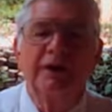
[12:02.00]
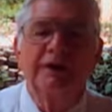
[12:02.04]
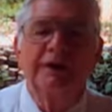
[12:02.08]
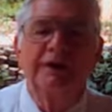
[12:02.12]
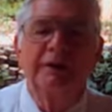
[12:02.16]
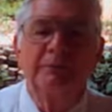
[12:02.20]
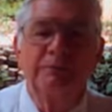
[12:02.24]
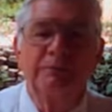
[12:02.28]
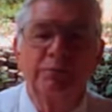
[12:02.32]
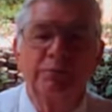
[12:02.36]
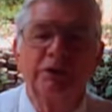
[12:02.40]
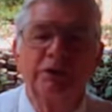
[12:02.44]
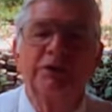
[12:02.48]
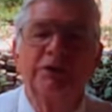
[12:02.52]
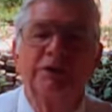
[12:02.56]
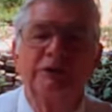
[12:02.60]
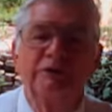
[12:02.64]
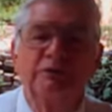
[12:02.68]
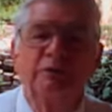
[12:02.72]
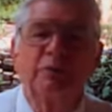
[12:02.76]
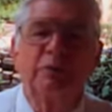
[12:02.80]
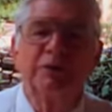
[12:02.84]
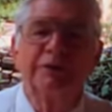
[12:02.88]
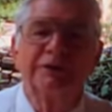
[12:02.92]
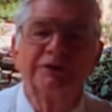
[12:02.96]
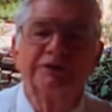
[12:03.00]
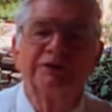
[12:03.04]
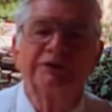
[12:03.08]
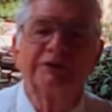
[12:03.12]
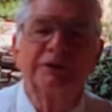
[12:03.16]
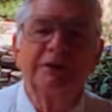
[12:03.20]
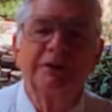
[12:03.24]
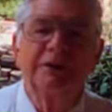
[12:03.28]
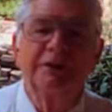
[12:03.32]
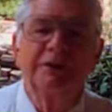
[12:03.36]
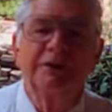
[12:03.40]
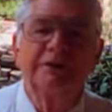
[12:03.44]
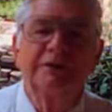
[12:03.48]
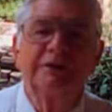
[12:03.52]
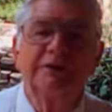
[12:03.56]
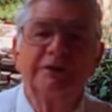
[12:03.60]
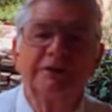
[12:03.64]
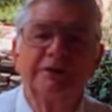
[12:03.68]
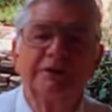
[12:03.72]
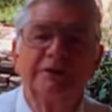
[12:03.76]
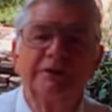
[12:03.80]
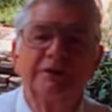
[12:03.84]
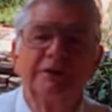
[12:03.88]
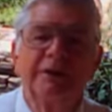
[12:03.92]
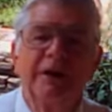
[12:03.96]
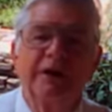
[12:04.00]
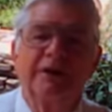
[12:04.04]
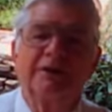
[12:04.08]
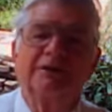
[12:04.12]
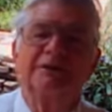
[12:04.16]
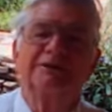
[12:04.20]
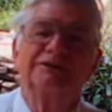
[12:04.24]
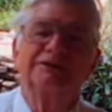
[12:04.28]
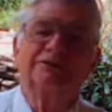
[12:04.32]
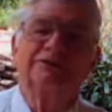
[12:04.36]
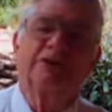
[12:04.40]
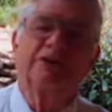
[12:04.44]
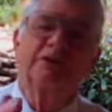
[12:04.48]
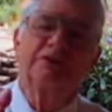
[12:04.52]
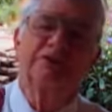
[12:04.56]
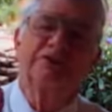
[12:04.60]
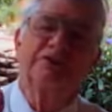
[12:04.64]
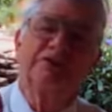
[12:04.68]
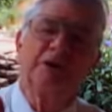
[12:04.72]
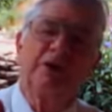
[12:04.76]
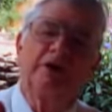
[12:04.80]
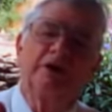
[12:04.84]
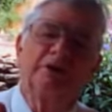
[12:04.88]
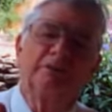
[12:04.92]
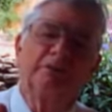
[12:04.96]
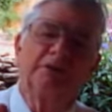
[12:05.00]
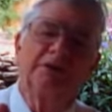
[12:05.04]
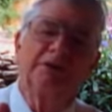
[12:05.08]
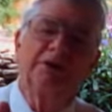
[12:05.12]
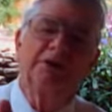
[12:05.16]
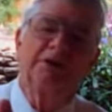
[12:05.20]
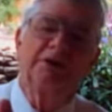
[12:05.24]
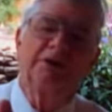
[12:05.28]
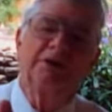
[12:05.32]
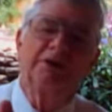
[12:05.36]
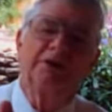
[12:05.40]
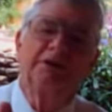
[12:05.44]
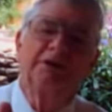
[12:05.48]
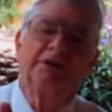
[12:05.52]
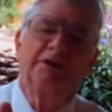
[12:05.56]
and he believed what it said, and he started following it.